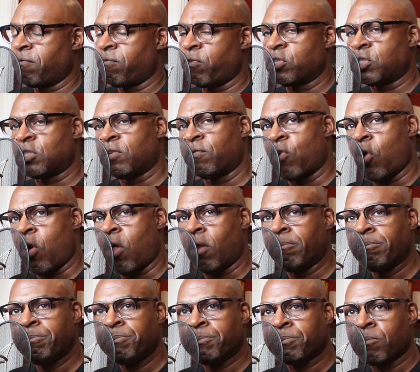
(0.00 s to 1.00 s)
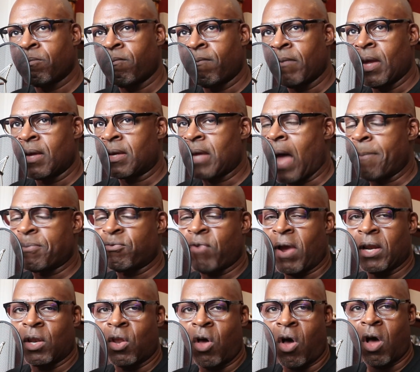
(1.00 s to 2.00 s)
First of all,
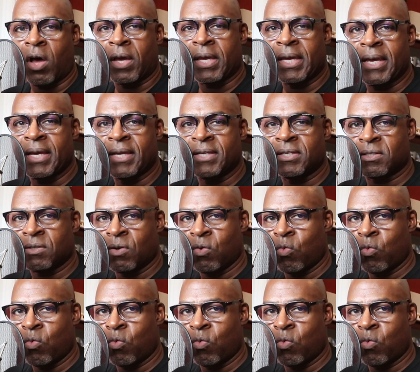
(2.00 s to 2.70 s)
copyright law is